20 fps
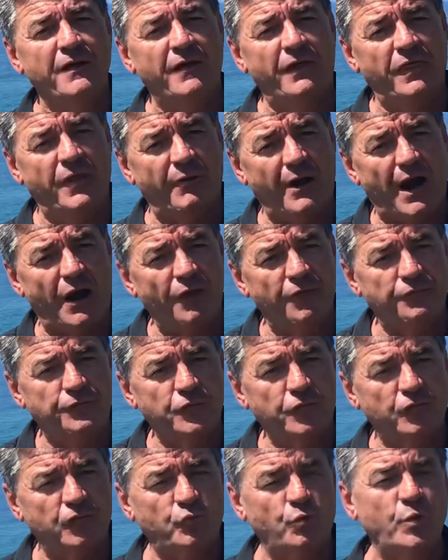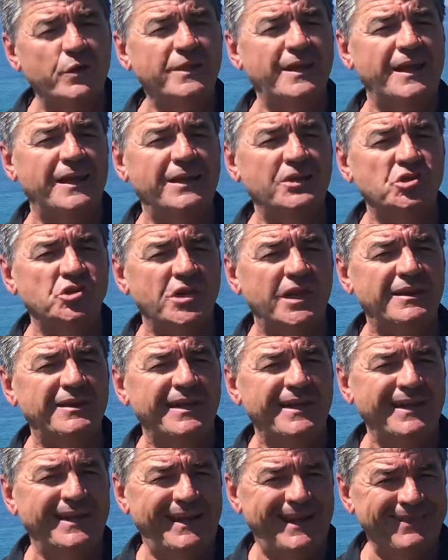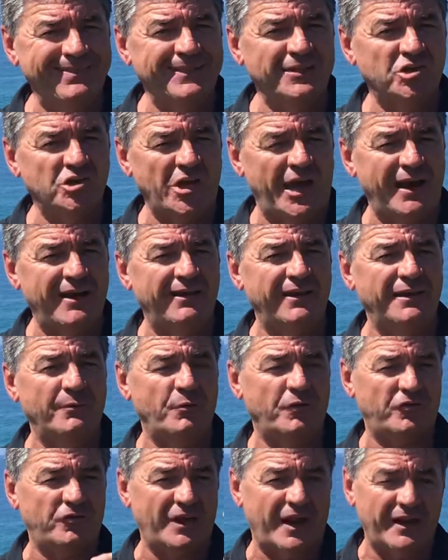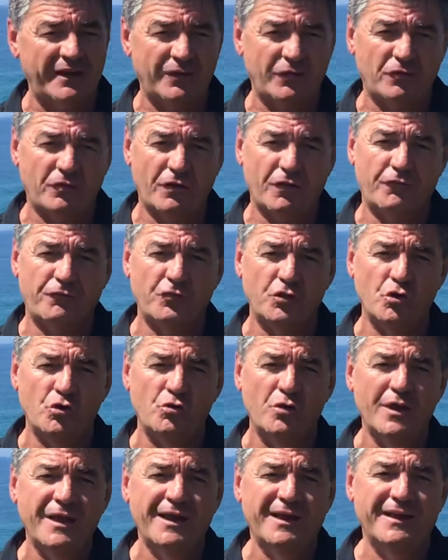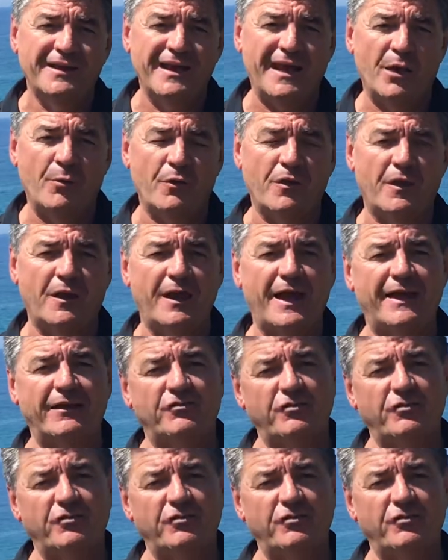There are a few squid getting jigged in the channel, and we're starting to see a few now in the lake.